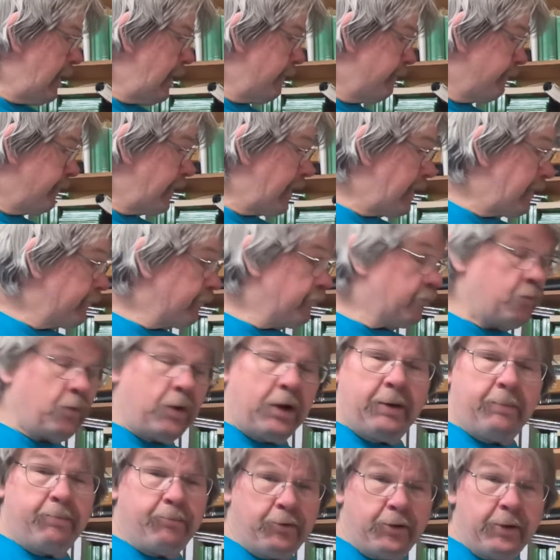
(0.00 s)
have that
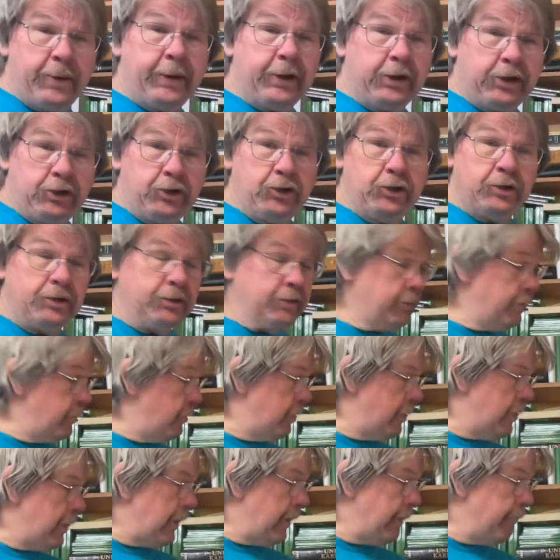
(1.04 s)
square pretty good.
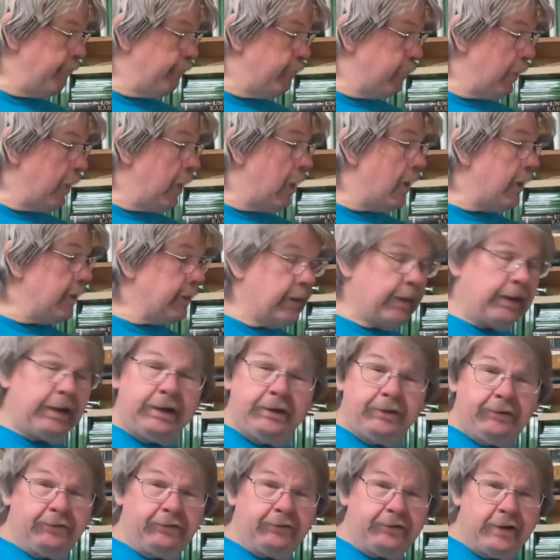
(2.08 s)
I'm blocking
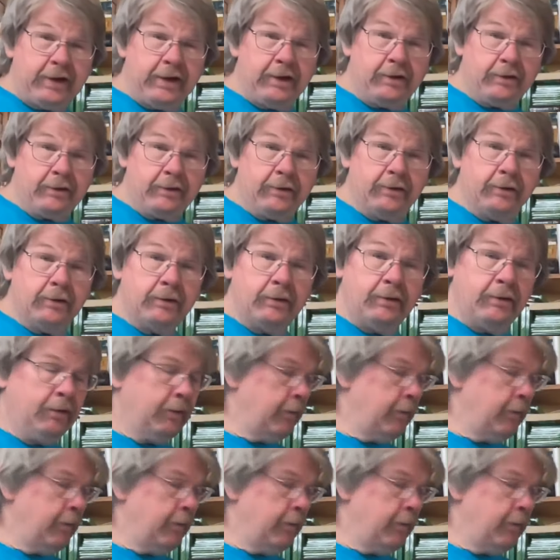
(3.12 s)
his center.